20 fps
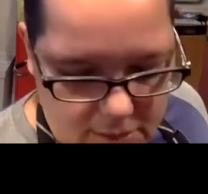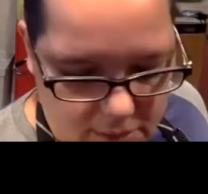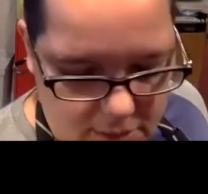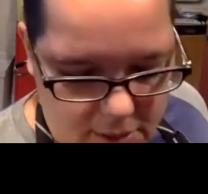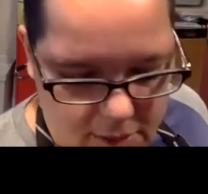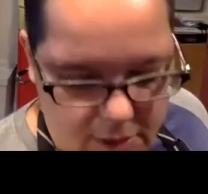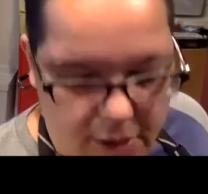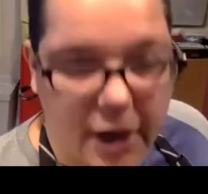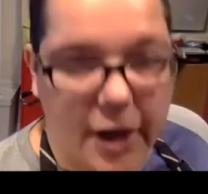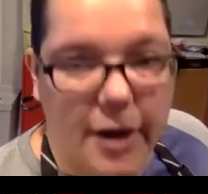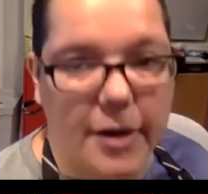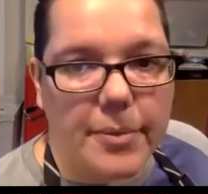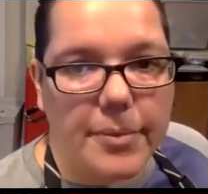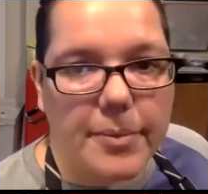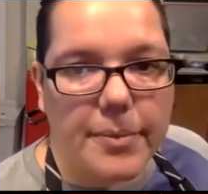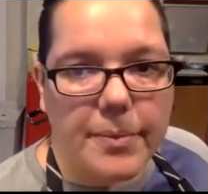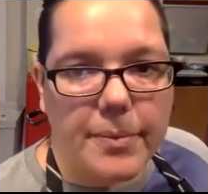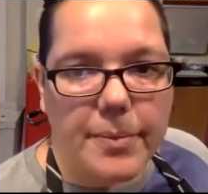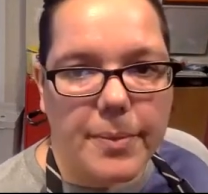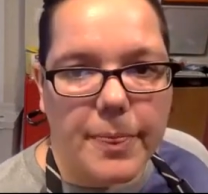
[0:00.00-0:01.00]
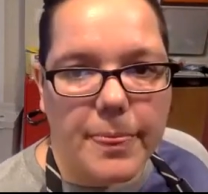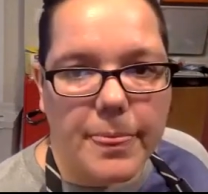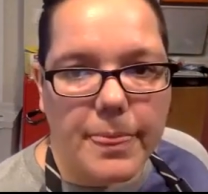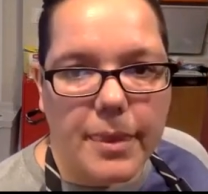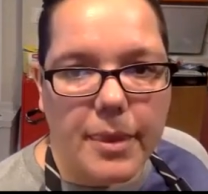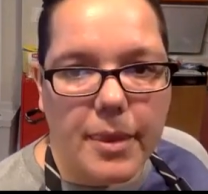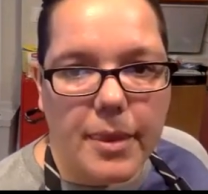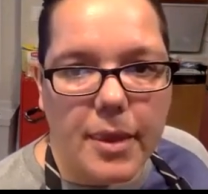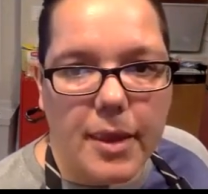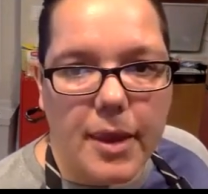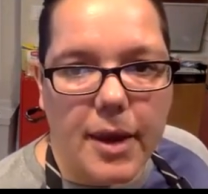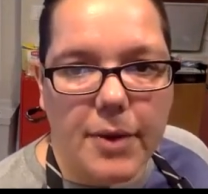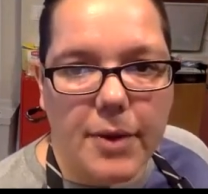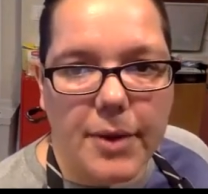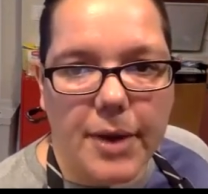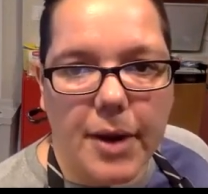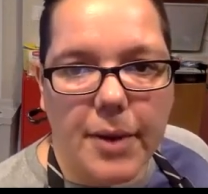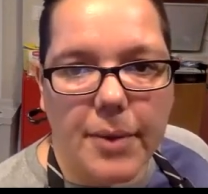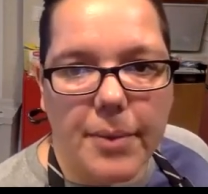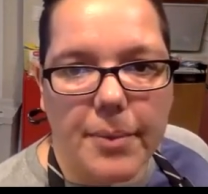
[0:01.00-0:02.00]
Okay, there we
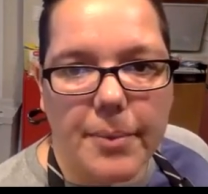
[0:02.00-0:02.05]
go.